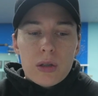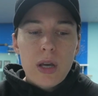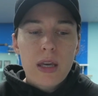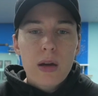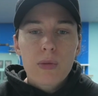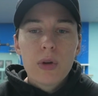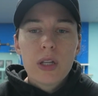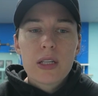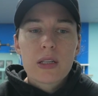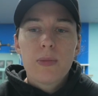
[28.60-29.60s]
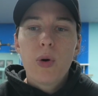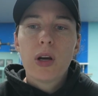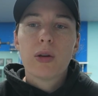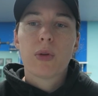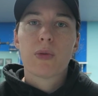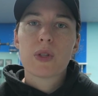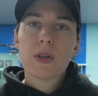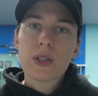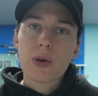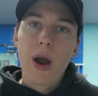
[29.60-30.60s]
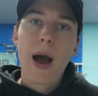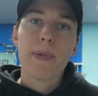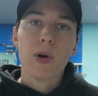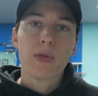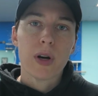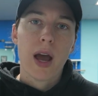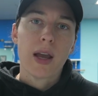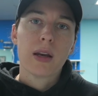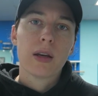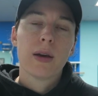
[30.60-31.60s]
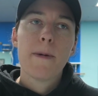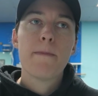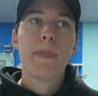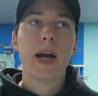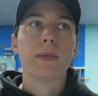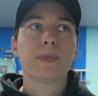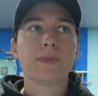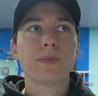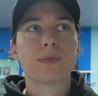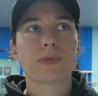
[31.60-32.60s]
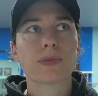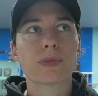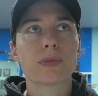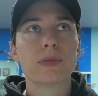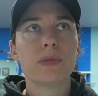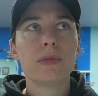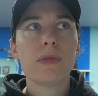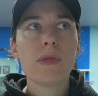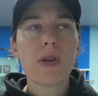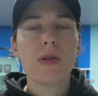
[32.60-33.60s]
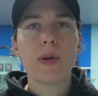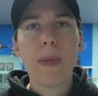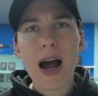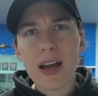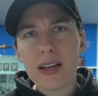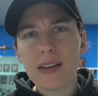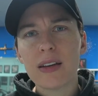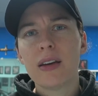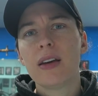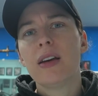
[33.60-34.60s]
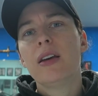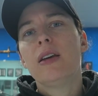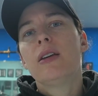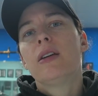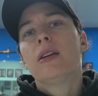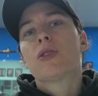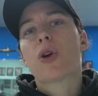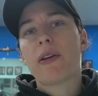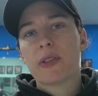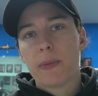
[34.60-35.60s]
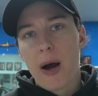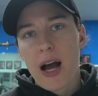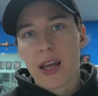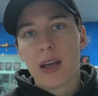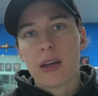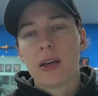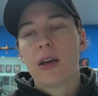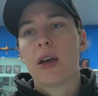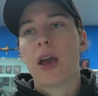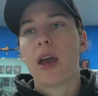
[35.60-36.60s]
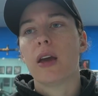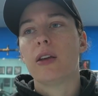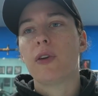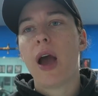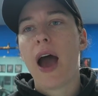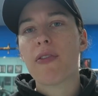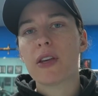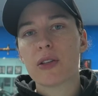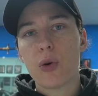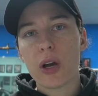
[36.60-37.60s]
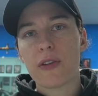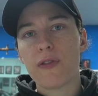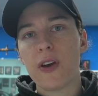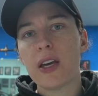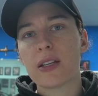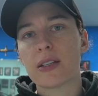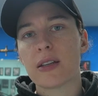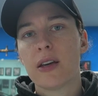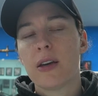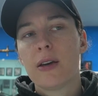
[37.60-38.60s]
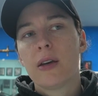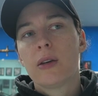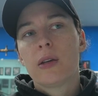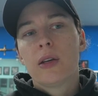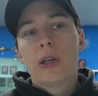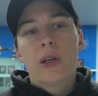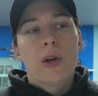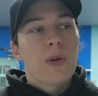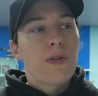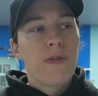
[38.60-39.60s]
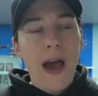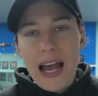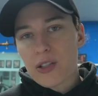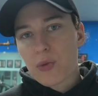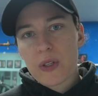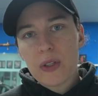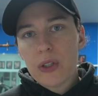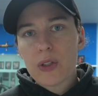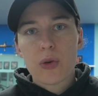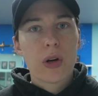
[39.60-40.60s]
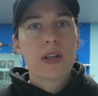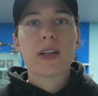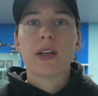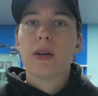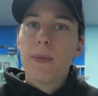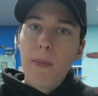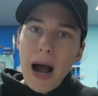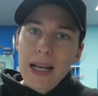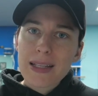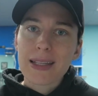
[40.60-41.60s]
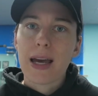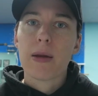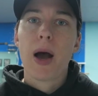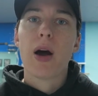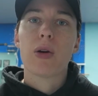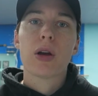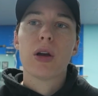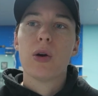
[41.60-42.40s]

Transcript: they get really disappointed when the results don't happen overnight. But the mind drives the body. And if you have this quick fix, fast result oriented mindset about,